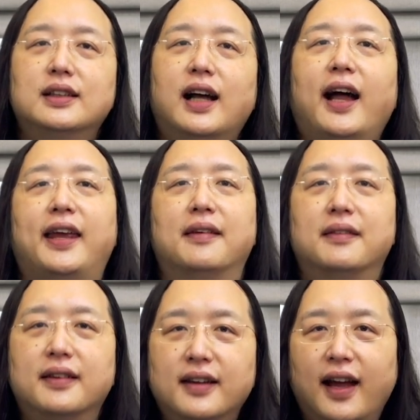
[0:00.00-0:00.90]
Hi,
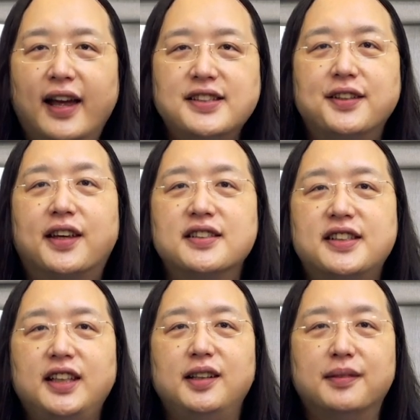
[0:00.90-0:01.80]
as you can
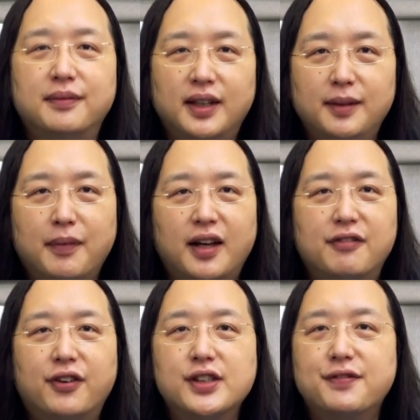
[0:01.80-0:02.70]
see in my
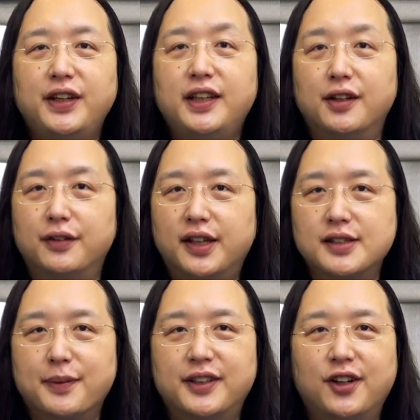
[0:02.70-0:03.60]
first video,
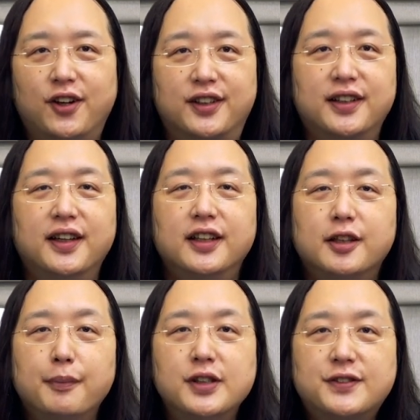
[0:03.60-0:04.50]
that's my talk, the
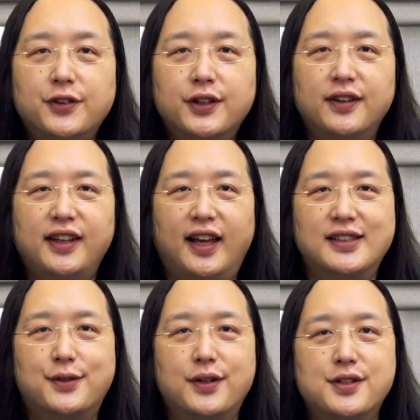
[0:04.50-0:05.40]
most frequently
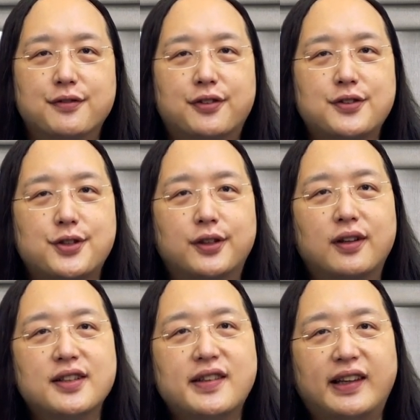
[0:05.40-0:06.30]
asked question from
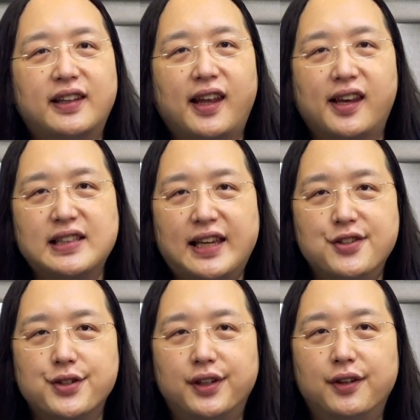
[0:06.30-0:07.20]
journalists, think tanks,
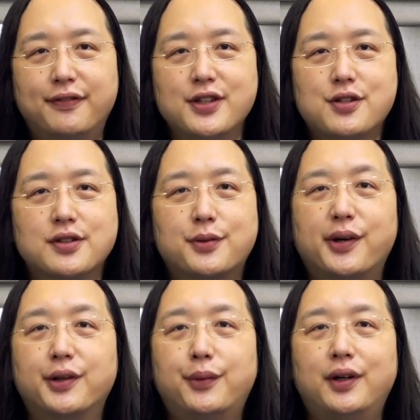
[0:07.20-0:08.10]
and UN officials
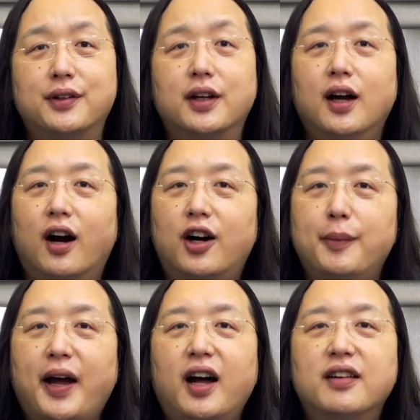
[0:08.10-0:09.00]
around the world are
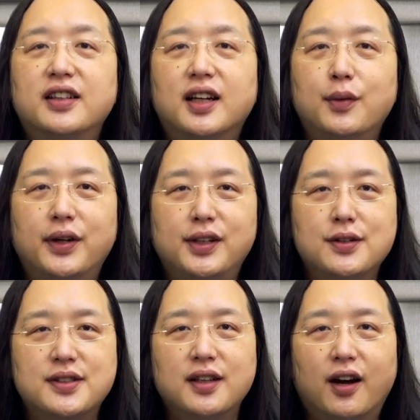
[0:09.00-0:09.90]
about how Taiwan
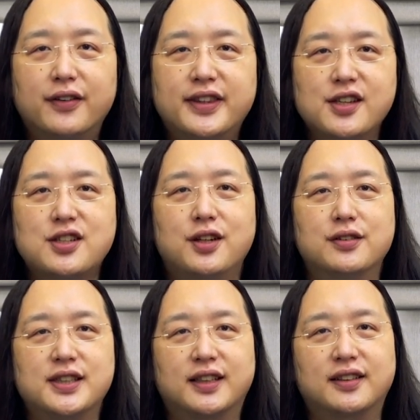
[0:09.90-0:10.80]
uses our digital
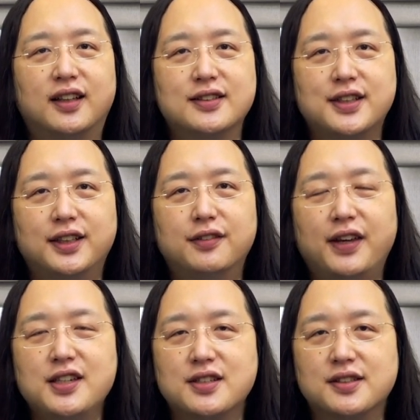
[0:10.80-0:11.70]
technology
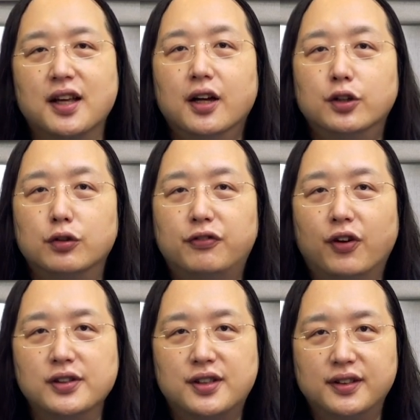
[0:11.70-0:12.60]
innovations to
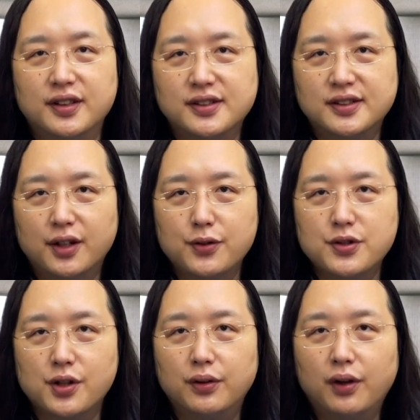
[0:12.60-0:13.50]
foster this
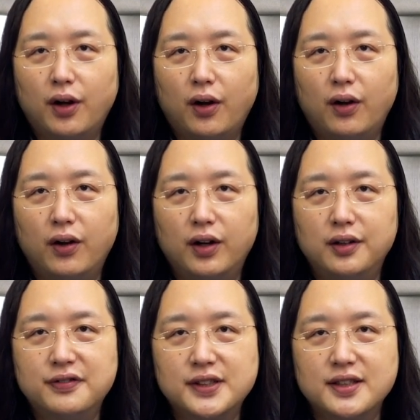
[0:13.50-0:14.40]
social awe
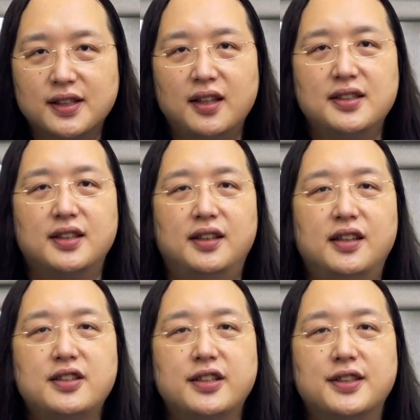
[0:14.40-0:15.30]
of society
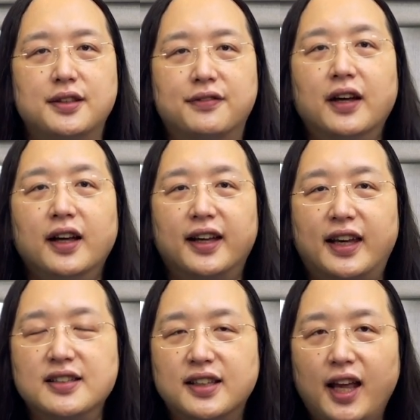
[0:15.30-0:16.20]
initiative
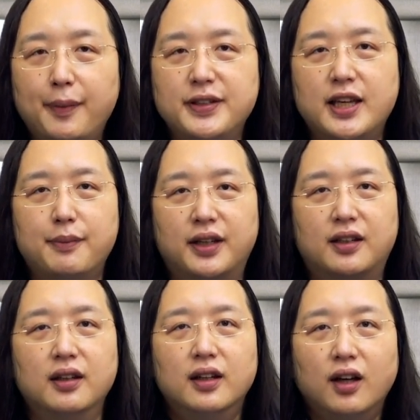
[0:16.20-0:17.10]
against the
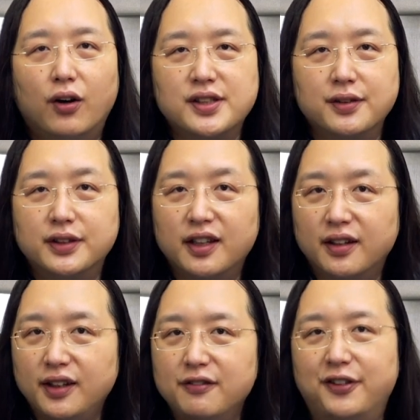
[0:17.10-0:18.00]
epidemic, also
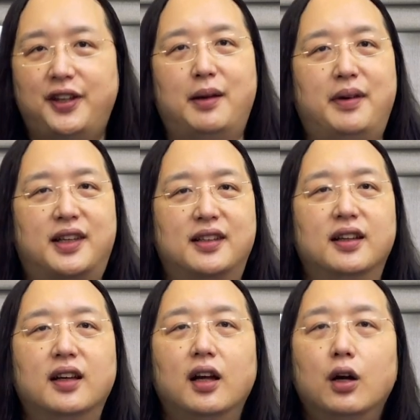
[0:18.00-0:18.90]
the infodemic.
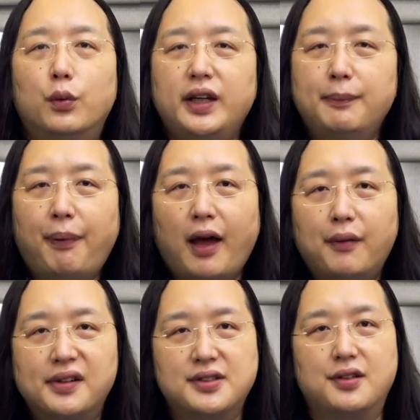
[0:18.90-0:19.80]
We
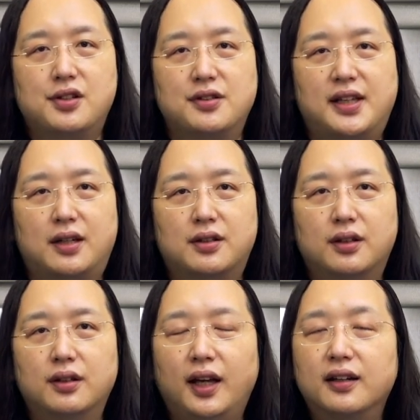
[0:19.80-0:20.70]
empower the social
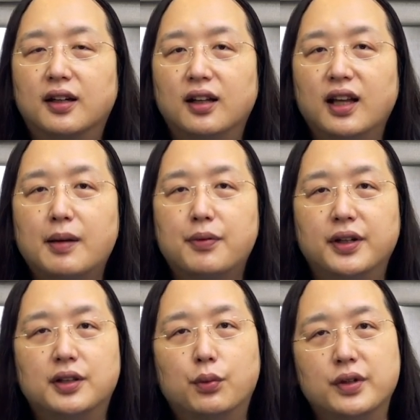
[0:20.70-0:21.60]
sector and
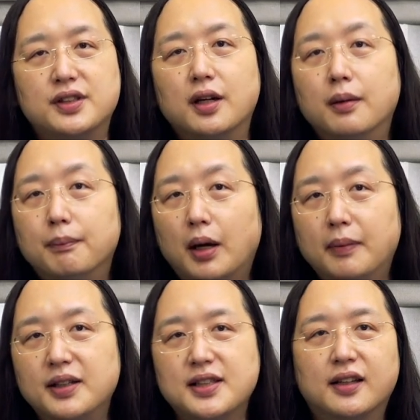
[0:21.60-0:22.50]
collaborate with the
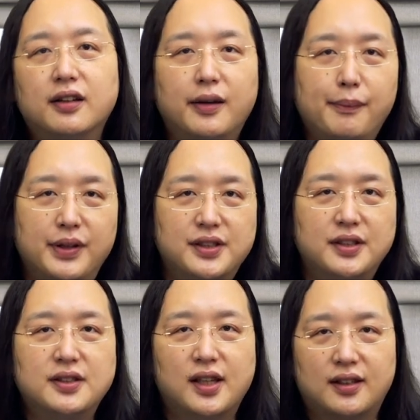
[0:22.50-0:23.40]
public sector and
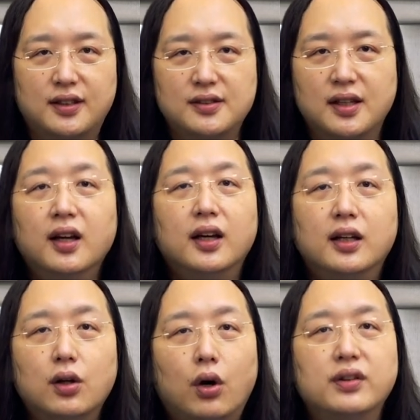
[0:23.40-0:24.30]
business sectors
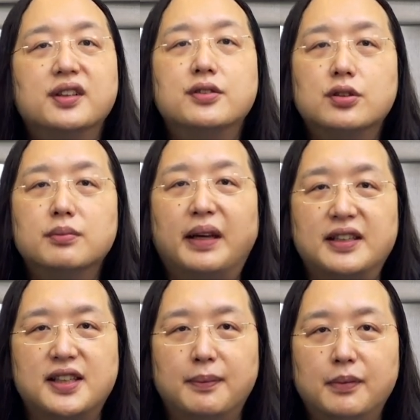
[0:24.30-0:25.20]
in order to
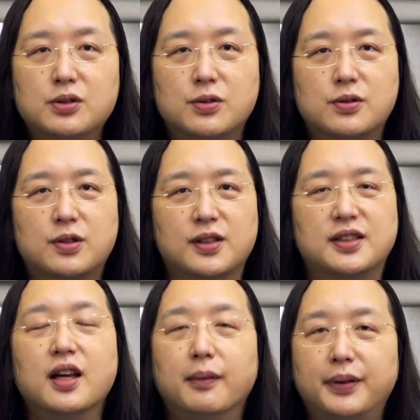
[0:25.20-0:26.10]
maintain mutual
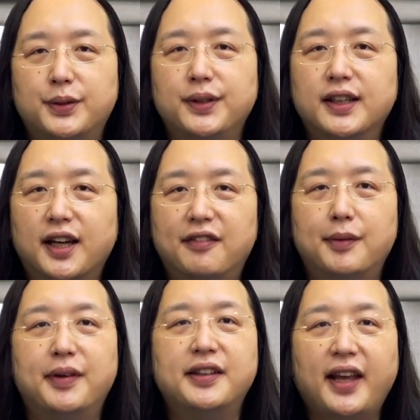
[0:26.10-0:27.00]
trust between the
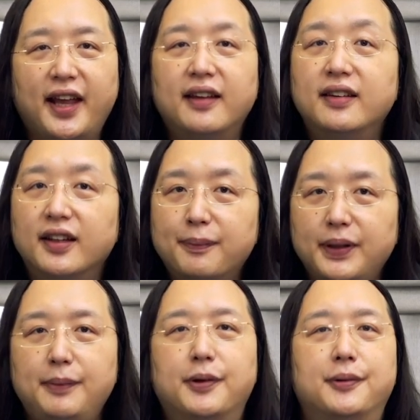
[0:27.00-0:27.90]
government and the
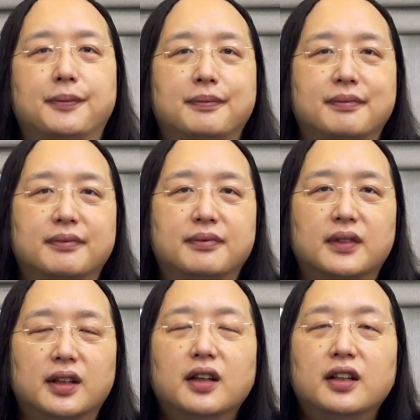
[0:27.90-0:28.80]
people.
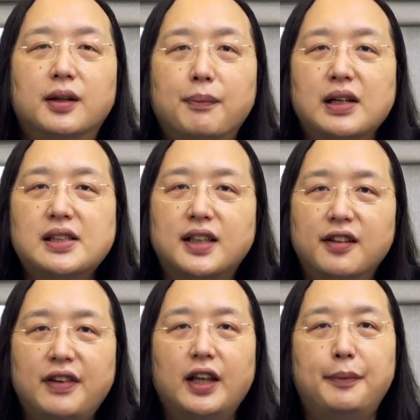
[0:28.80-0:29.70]
The mask
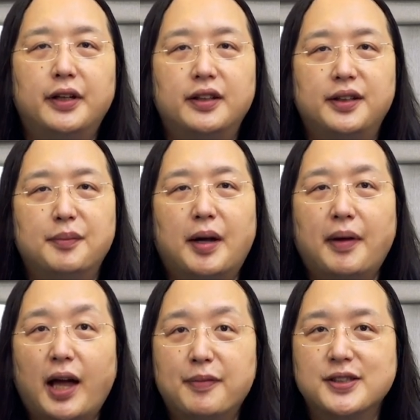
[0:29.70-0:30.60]
availability map
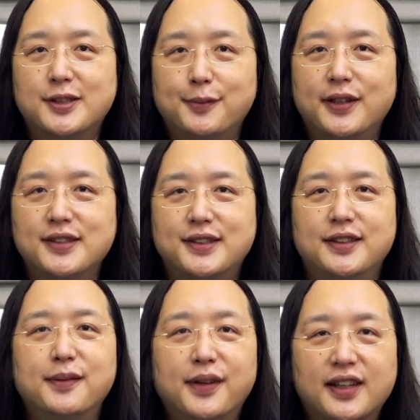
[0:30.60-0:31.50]
happens to be a
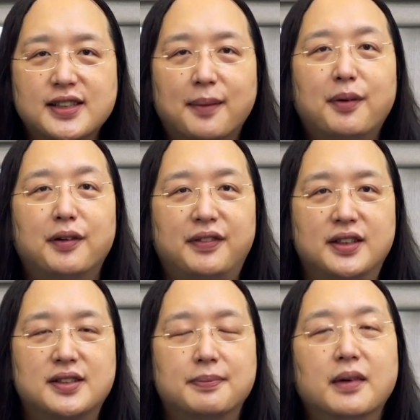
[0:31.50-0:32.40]
suitable example of
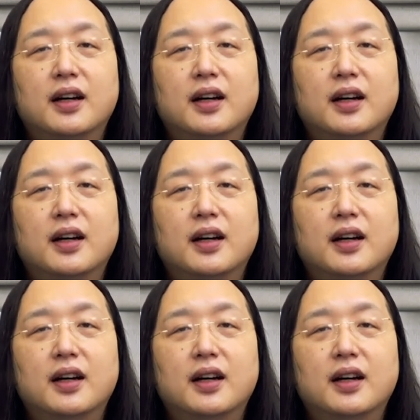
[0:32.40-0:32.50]
this.